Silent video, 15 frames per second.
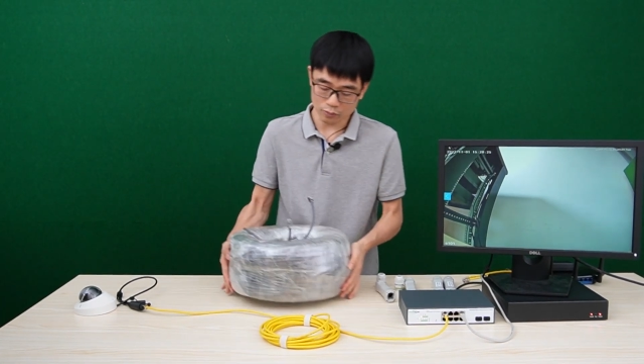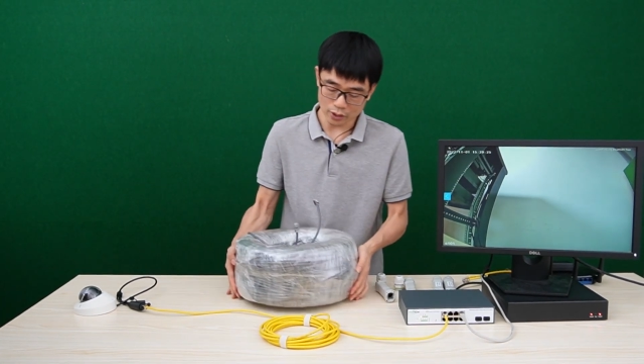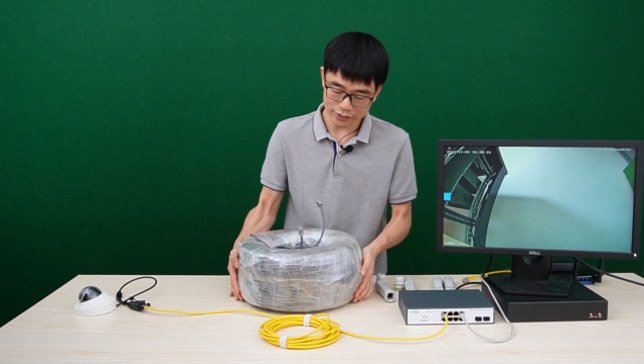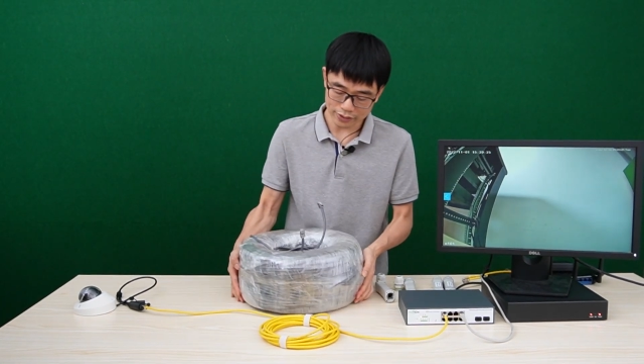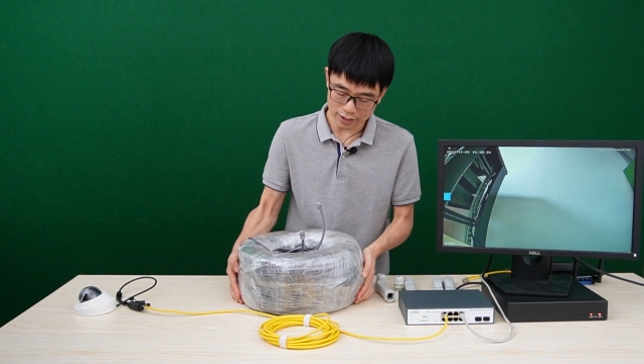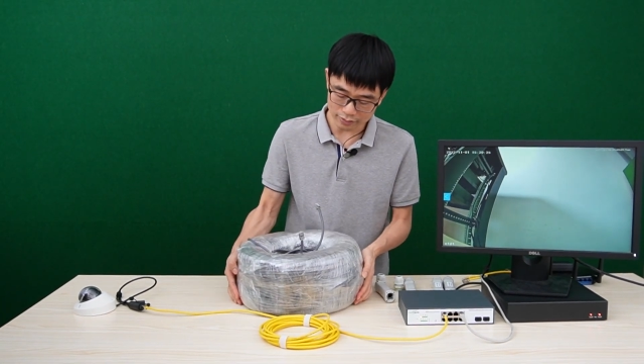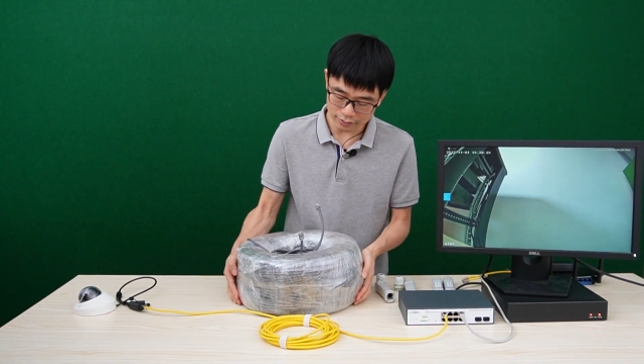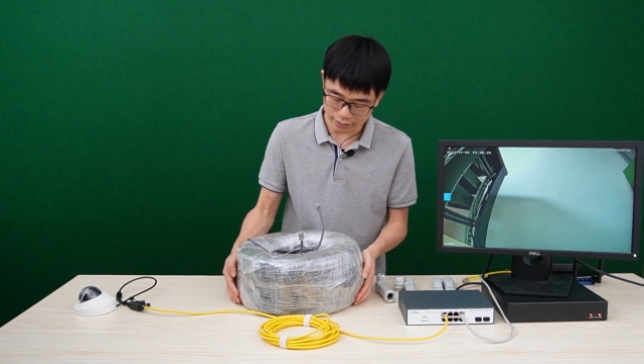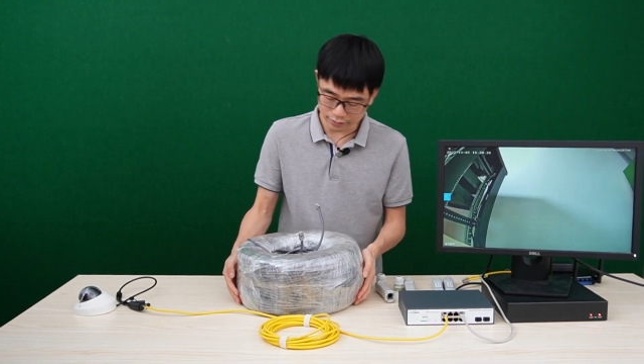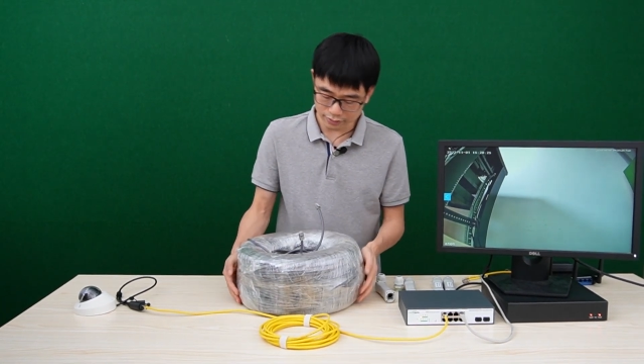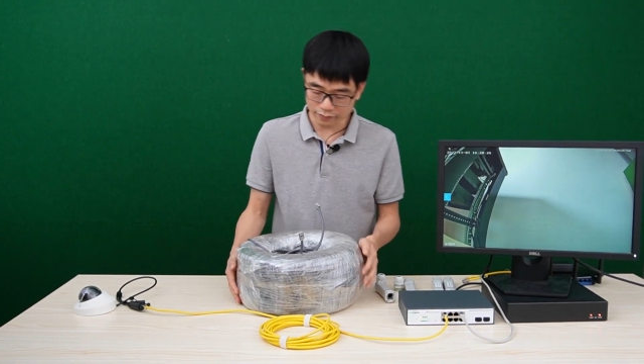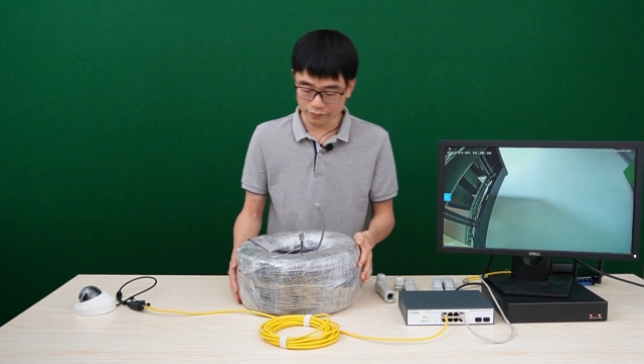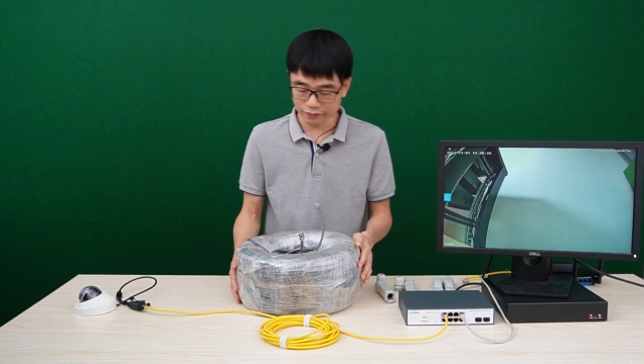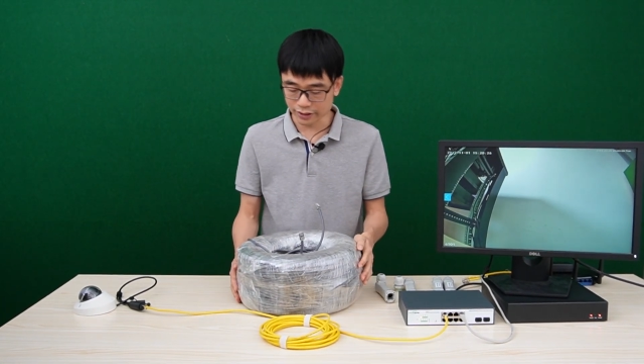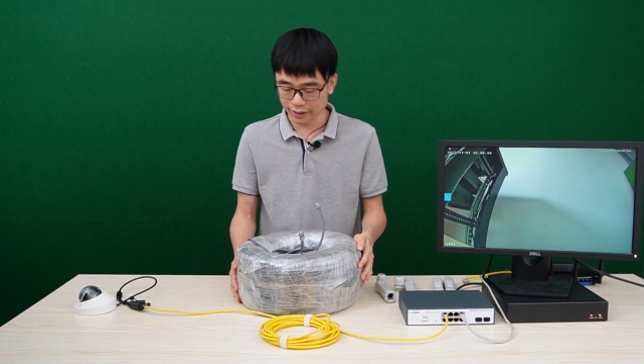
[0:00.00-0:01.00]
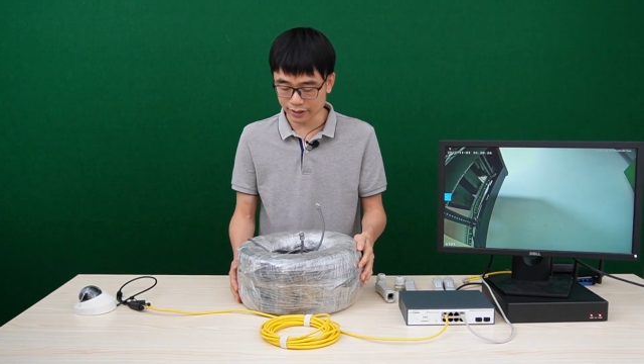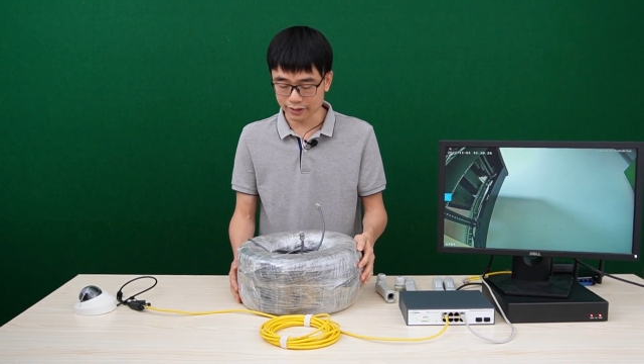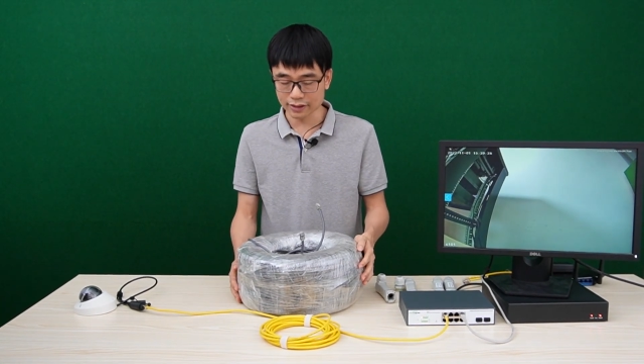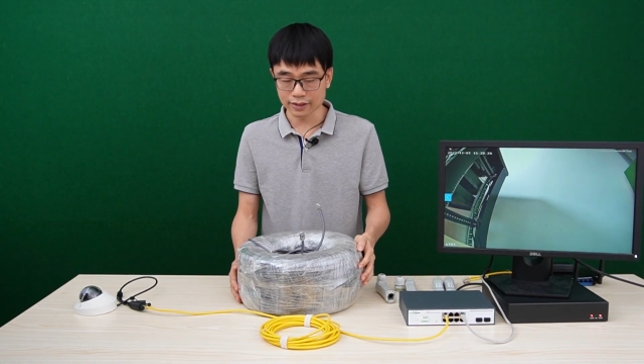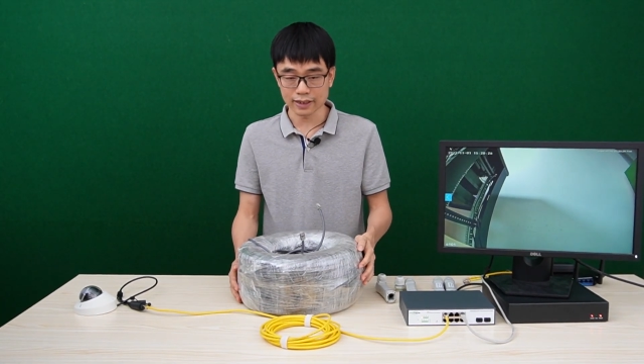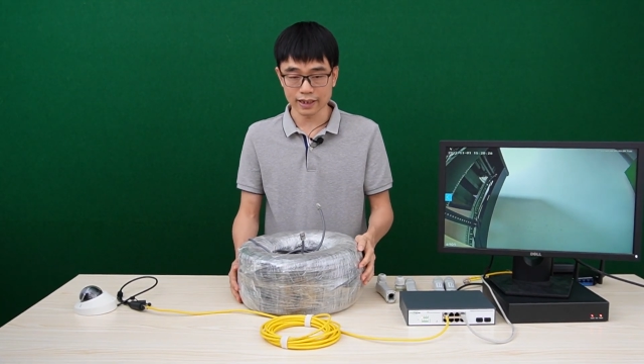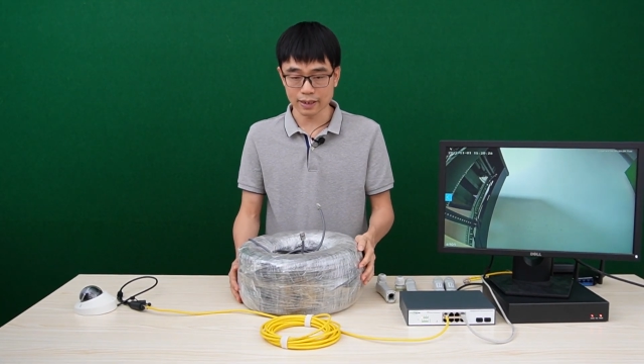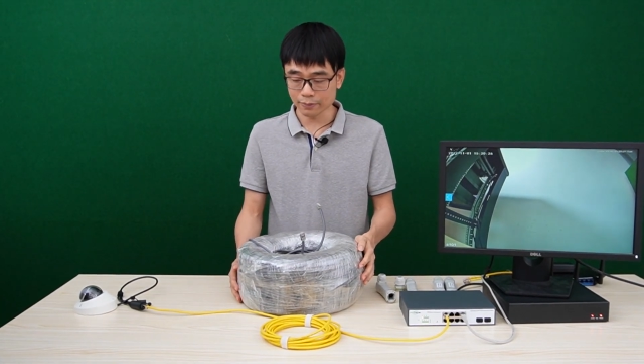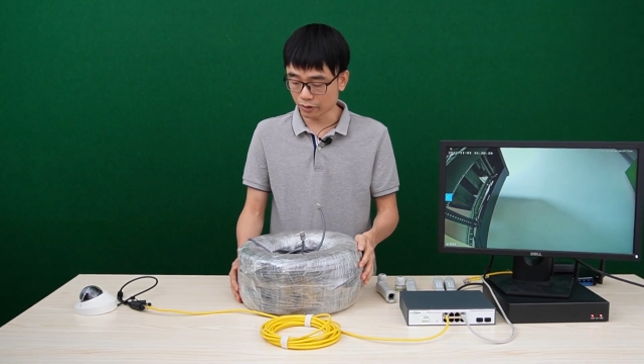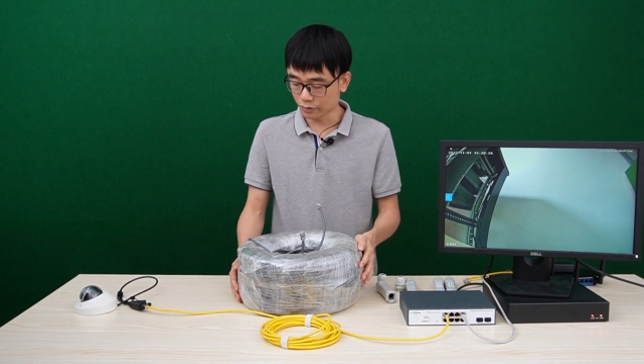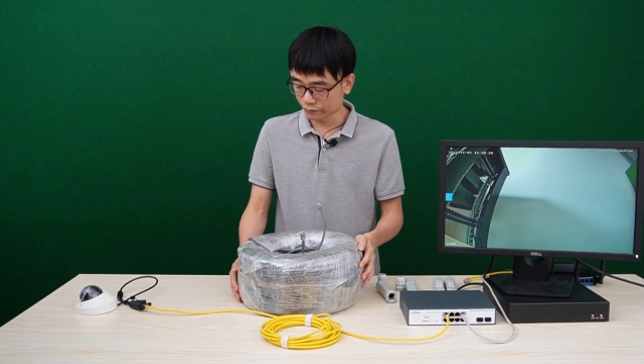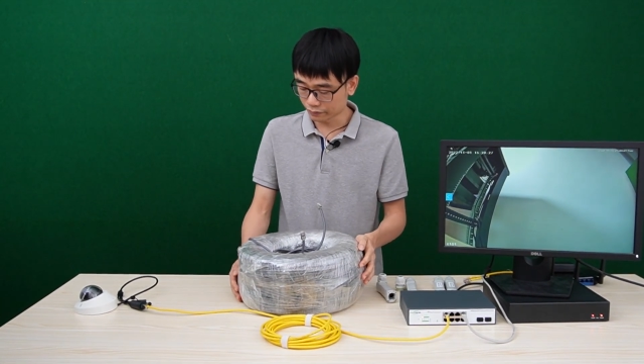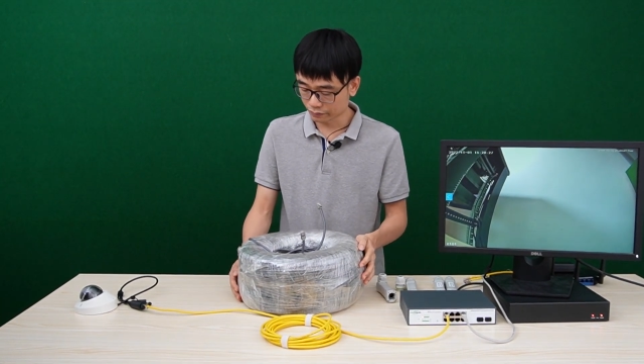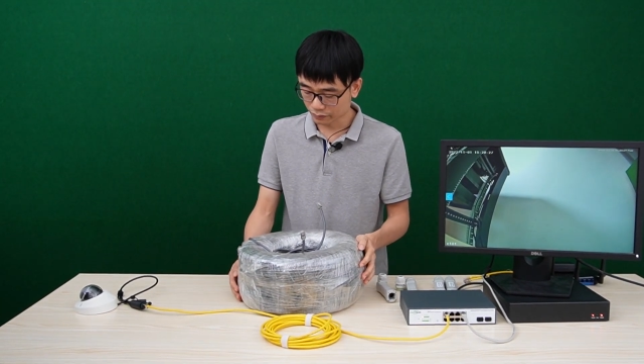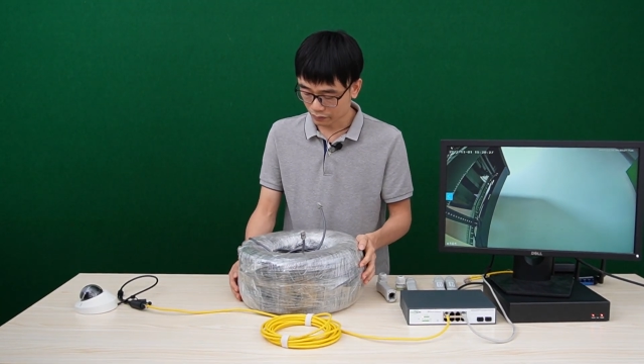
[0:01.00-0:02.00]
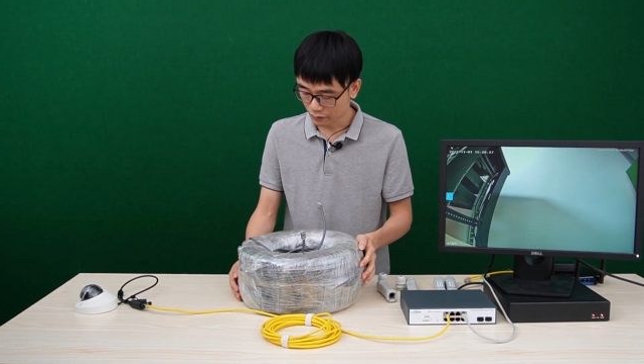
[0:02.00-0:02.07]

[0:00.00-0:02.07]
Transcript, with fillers: the 1000 feet Ethernet cable,